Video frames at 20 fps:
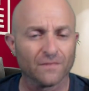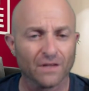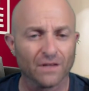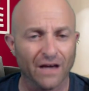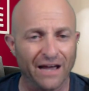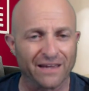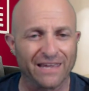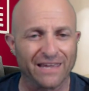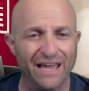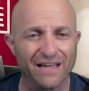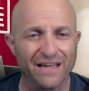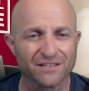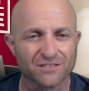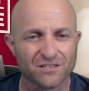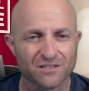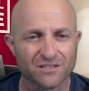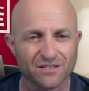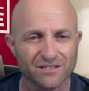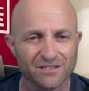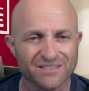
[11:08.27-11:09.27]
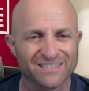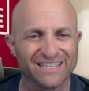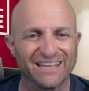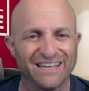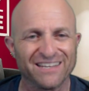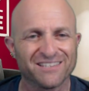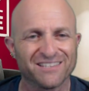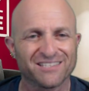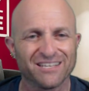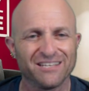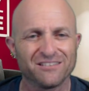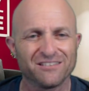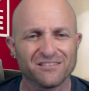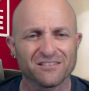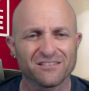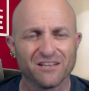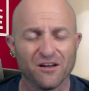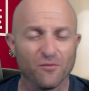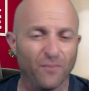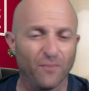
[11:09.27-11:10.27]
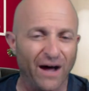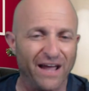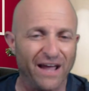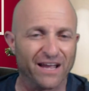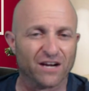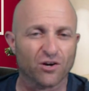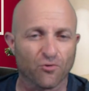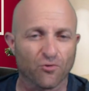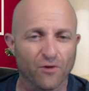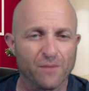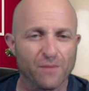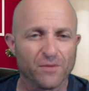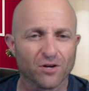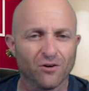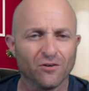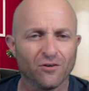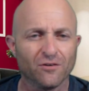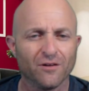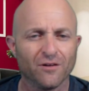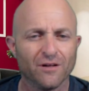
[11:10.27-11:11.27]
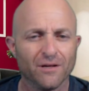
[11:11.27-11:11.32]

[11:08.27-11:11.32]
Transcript: against citizens by a criminal,